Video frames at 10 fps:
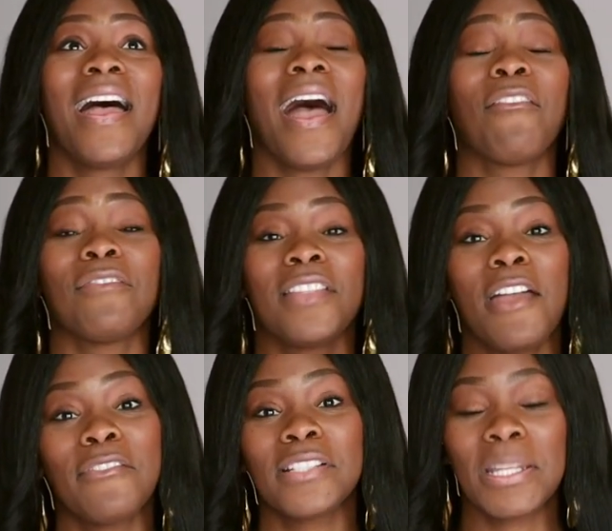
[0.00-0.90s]
I've
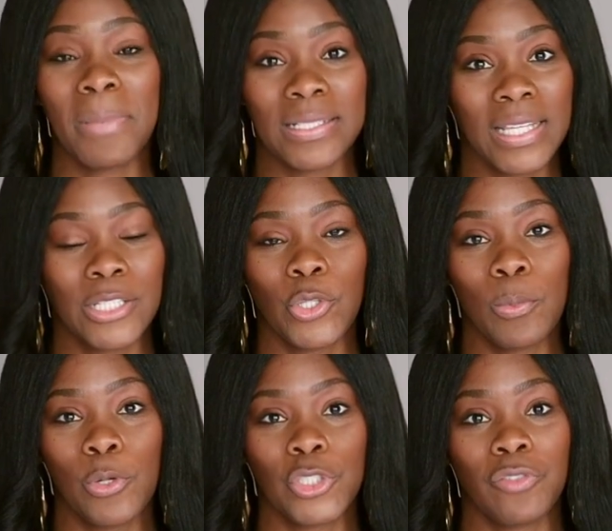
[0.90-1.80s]
never seen my skin so
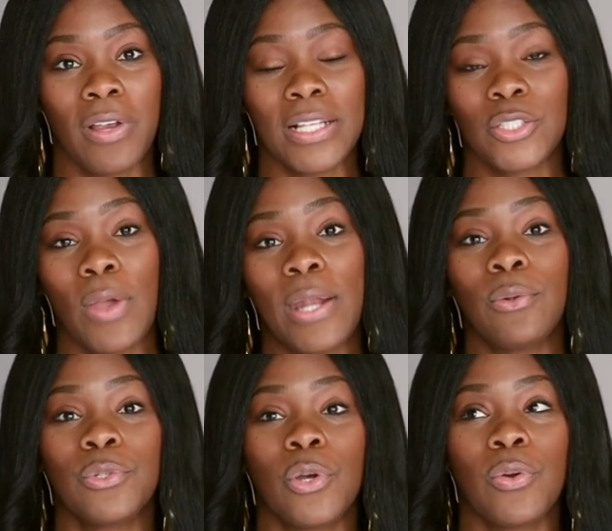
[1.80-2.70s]
moisturized. So I
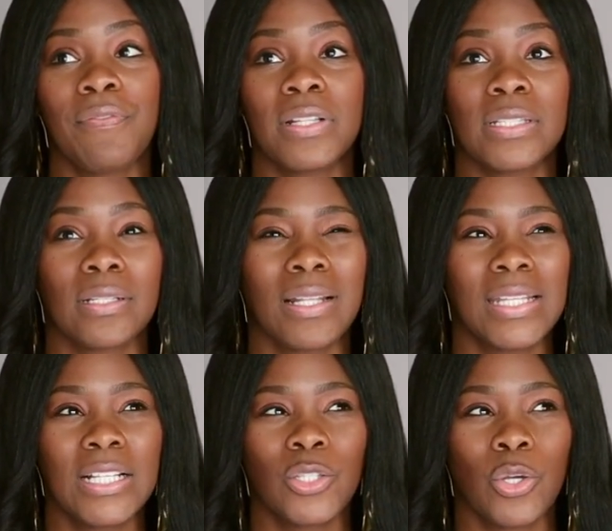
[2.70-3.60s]
don't know if it's a, I
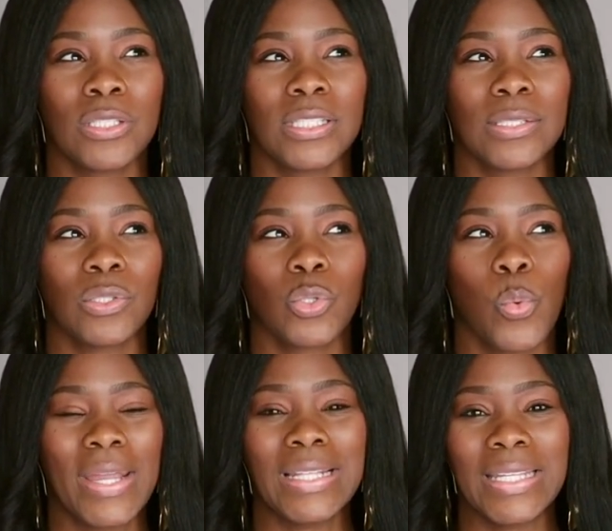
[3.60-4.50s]
think it's called
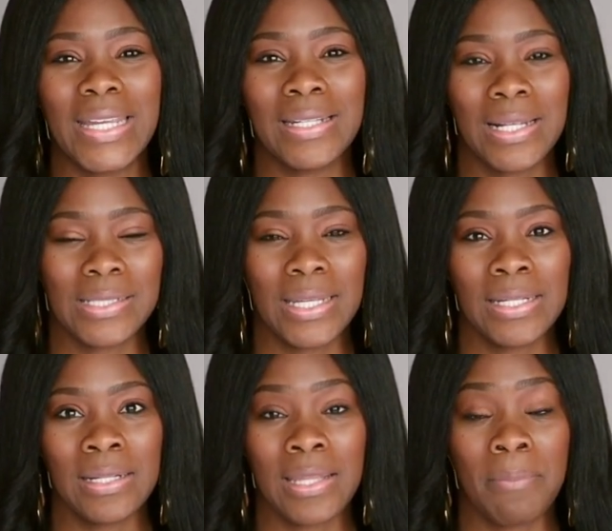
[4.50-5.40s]
squalene that's in
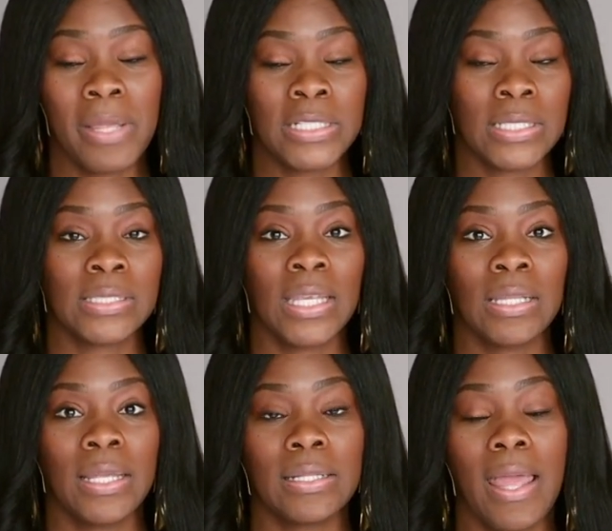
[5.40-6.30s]
it that makes the skin
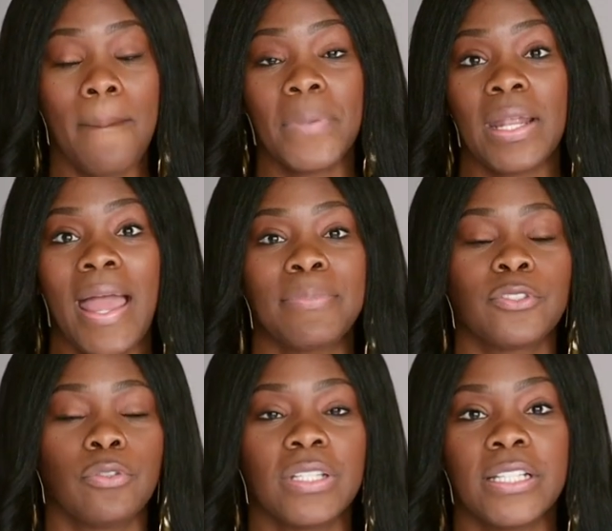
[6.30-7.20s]
like that, but I
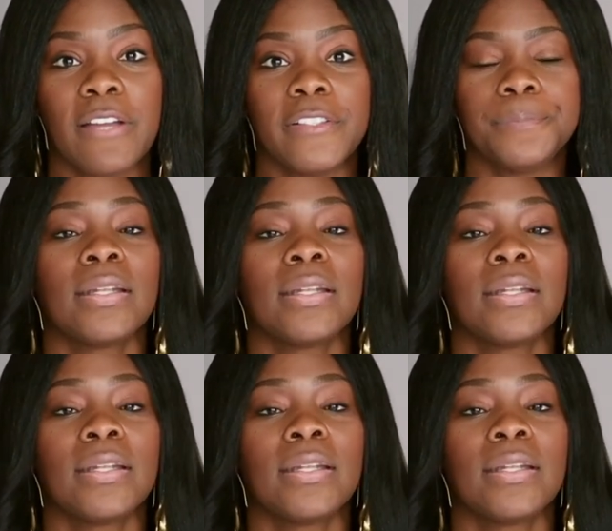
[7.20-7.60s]
absolutely love it.